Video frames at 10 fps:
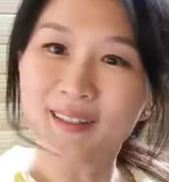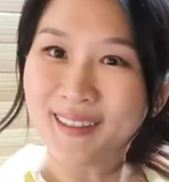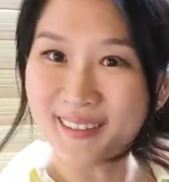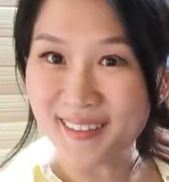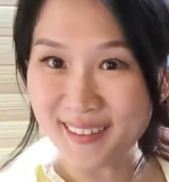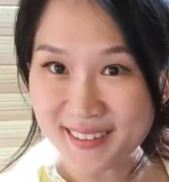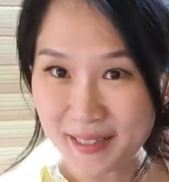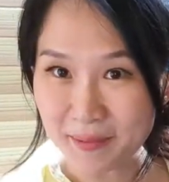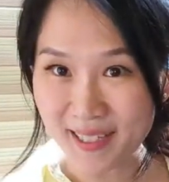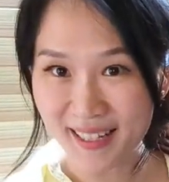another
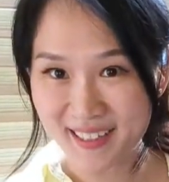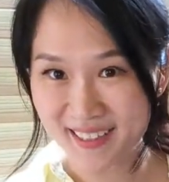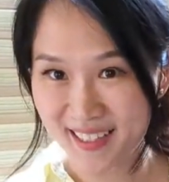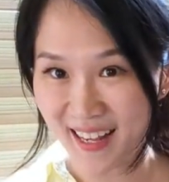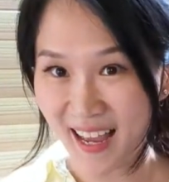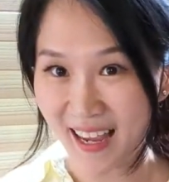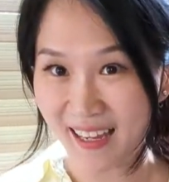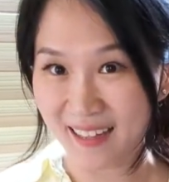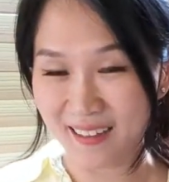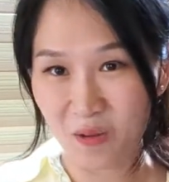summer collection that
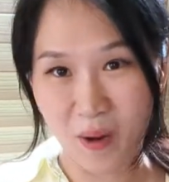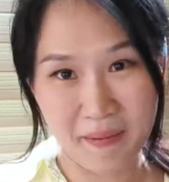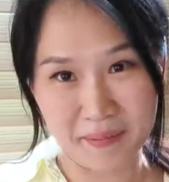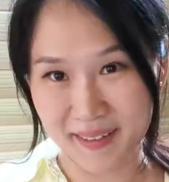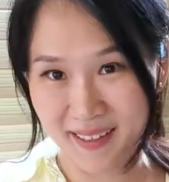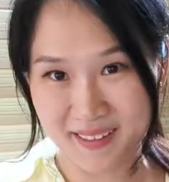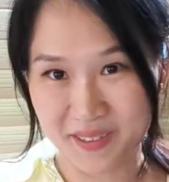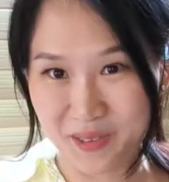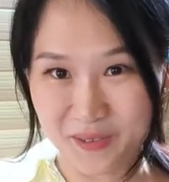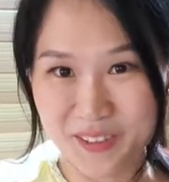I went bananas
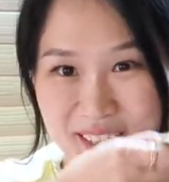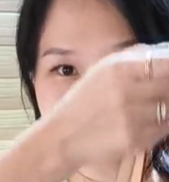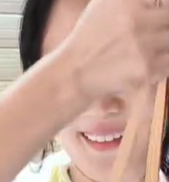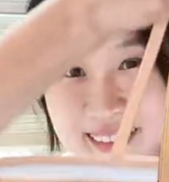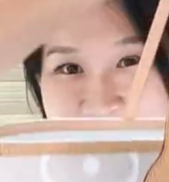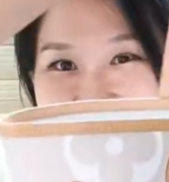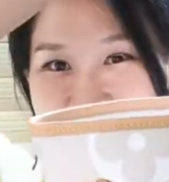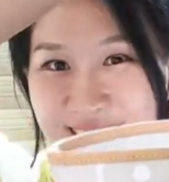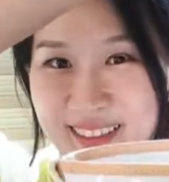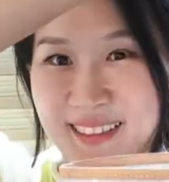over. And this is
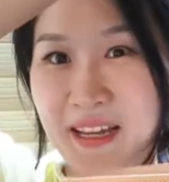the